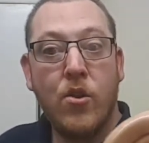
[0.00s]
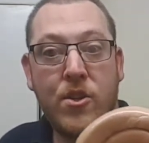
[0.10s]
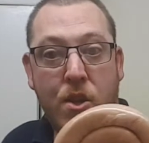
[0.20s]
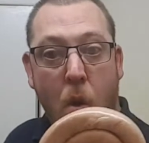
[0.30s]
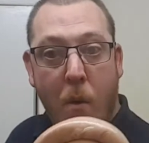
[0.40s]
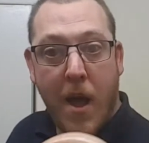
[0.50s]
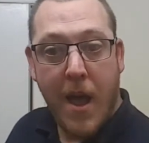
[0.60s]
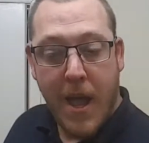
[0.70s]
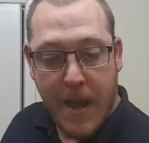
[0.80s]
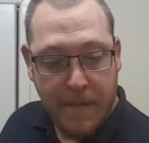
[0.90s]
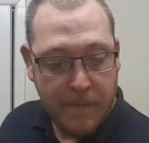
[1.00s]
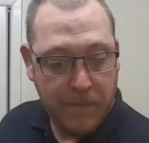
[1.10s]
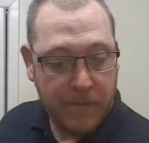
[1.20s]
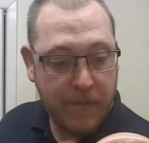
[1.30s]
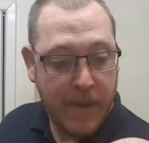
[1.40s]
So, uh,
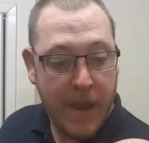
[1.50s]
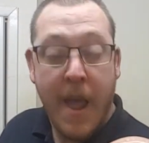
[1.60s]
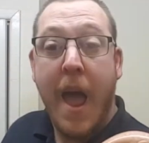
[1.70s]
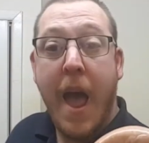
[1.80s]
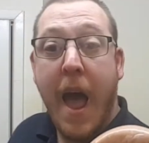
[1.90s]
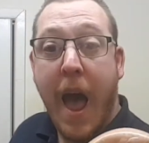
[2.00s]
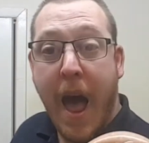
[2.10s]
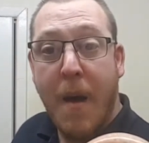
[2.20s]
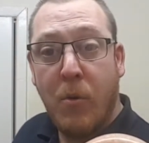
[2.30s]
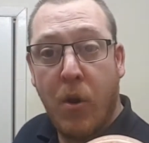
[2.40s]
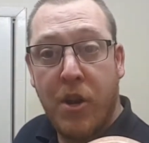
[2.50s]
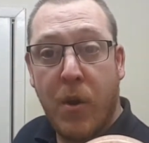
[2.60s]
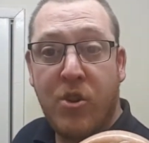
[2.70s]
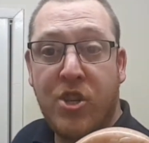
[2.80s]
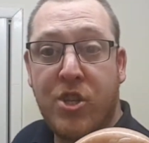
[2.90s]
I'm going
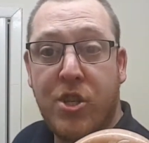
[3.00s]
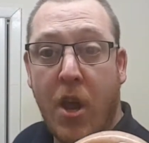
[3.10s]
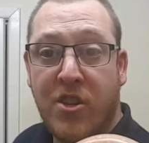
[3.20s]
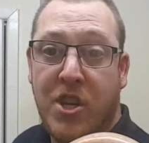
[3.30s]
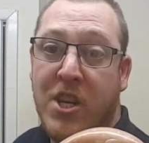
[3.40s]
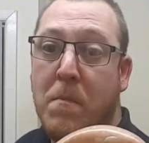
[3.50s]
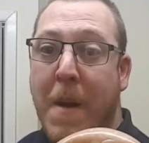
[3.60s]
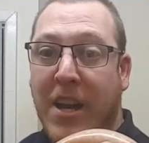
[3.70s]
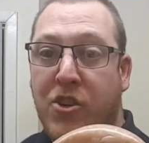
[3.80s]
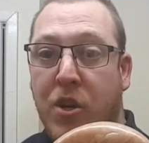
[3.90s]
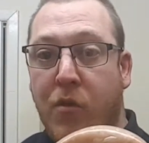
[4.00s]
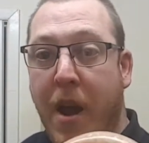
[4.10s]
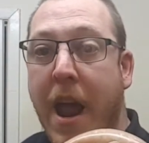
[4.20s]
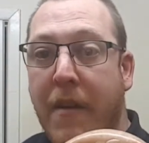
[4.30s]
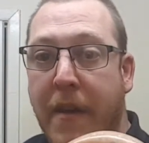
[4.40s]
to do sausage mash and
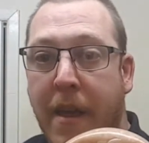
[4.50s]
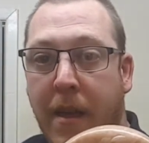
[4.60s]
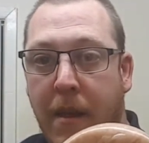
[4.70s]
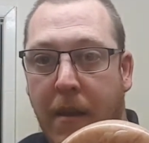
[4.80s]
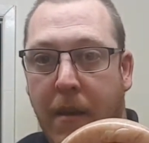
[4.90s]
gravy,